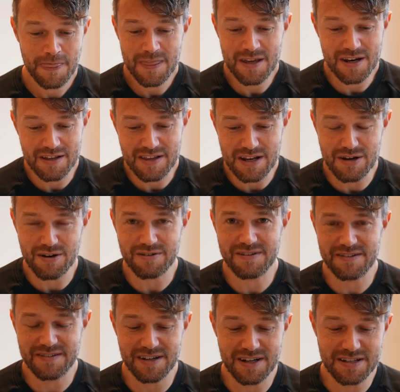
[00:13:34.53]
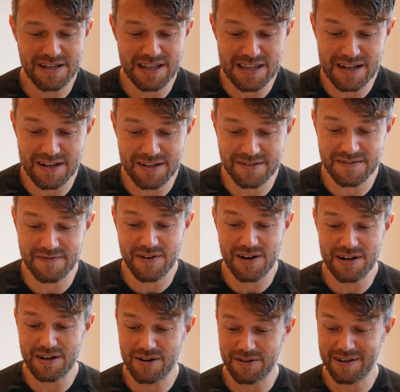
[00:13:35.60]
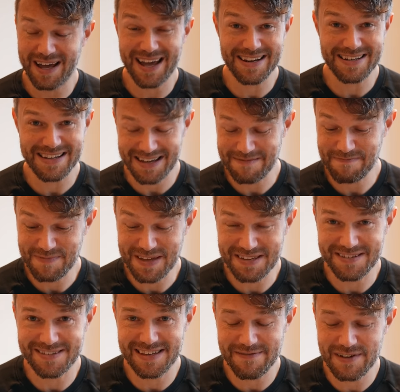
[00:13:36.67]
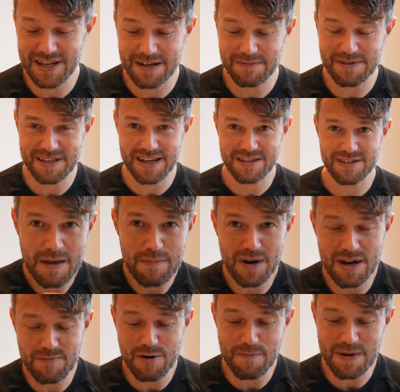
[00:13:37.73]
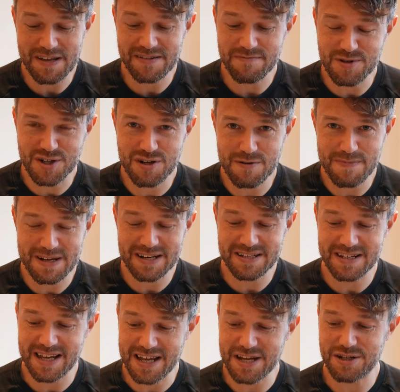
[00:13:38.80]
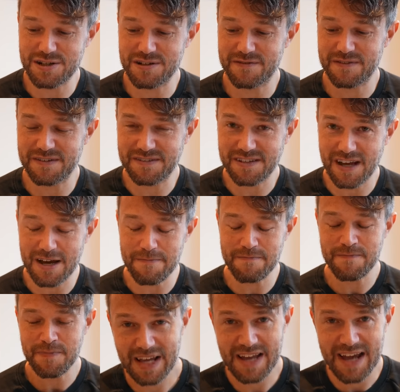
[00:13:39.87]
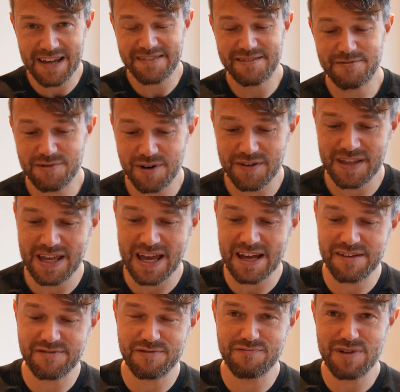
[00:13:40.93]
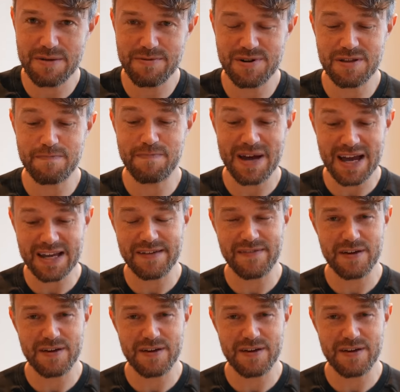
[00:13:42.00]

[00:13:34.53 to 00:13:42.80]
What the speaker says: You know, they're not designed to last very long, and yeah, this is living up to that. There might well be some durability issues for some. It has still got the extra rubber at the back.